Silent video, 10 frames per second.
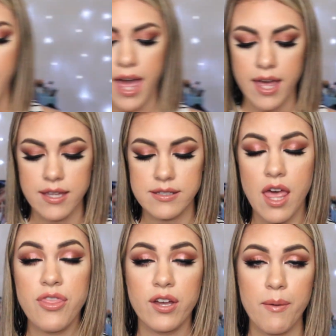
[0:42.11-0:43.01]

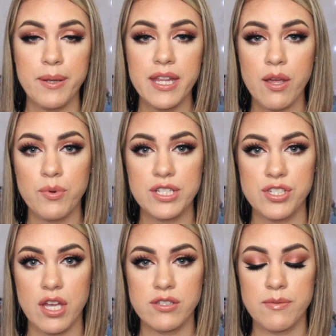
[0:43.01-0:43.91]
And the company that reached
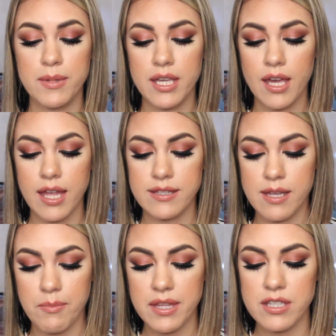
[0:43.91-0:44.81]
out to me and
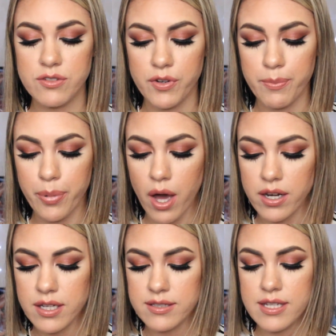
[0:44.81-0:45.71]
sent me these free
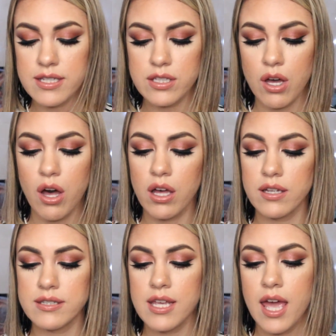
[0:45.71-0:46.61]
products is
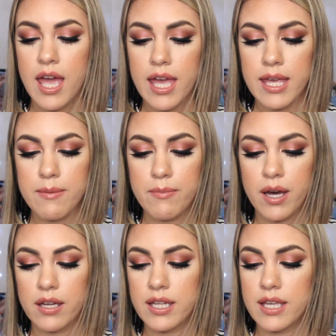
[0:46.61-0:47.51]
called
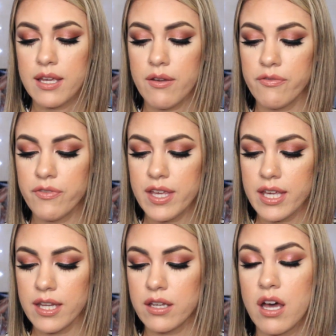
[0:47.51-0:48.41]
Emani
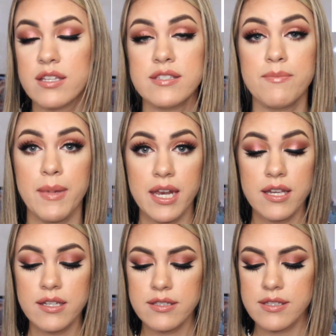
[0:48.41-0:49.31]
Vegan
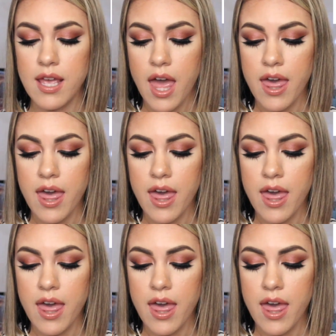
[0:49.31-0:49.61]
Cosmetics.